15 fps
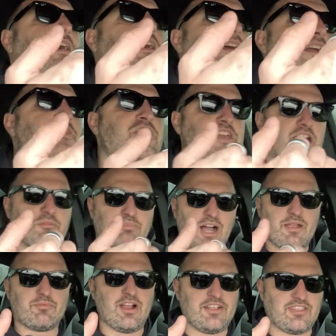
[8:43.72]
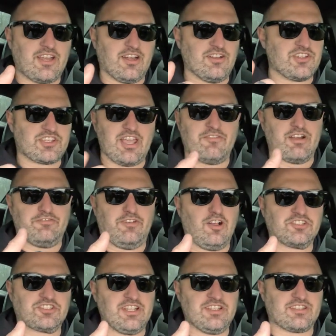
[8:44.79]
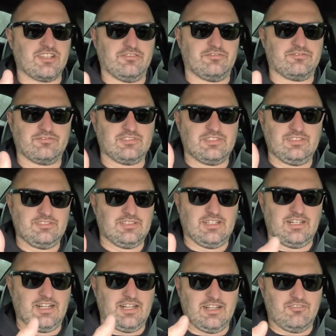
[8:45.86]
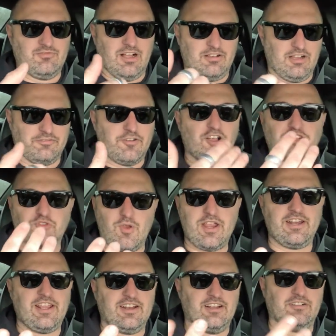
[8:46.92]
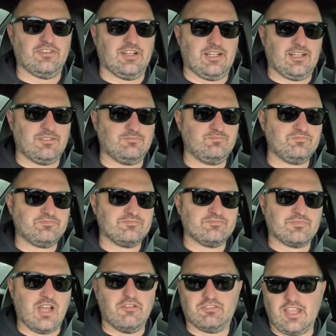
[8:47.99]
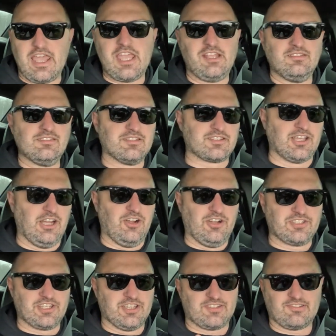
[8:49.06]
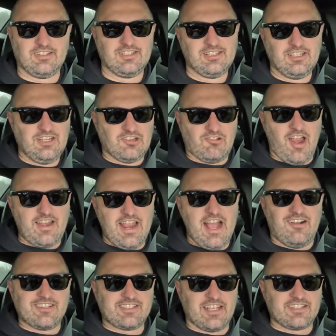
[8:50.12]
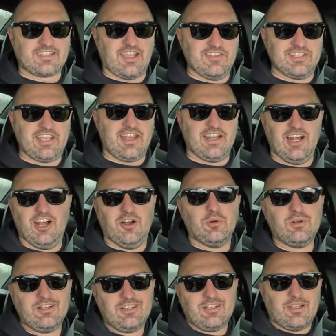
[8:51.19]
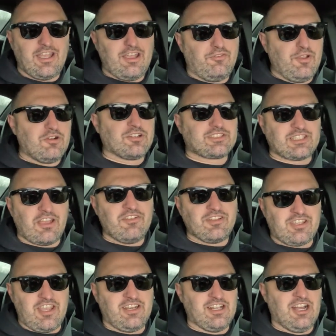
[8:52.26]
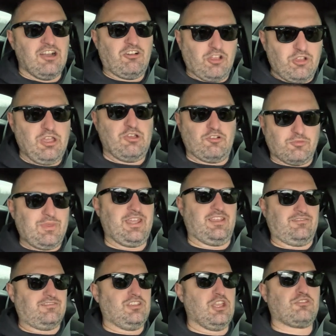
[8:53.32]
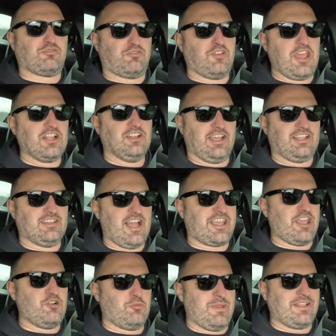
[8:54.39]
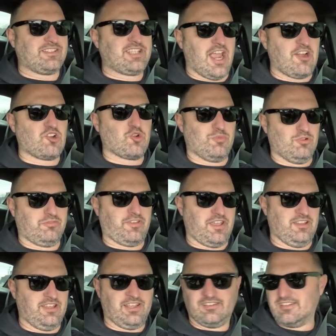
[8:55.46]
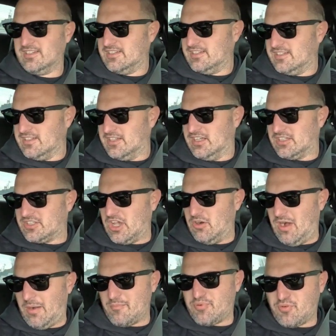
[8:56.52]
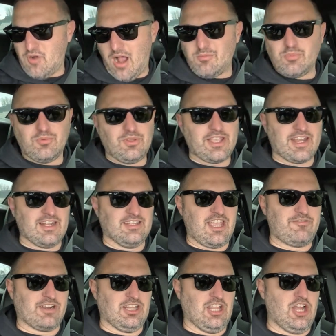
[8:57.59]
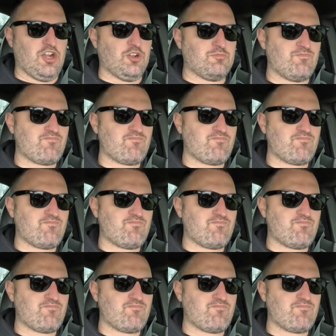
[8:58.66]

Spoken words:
in the up pipe right there and just giving a false sense of, a false reading of lean. So it's just, right now it says 17.0. If it was 17.0, it would be, you'd feel it, like it would be terrible feeling. So I'm probably gonna leave it alone.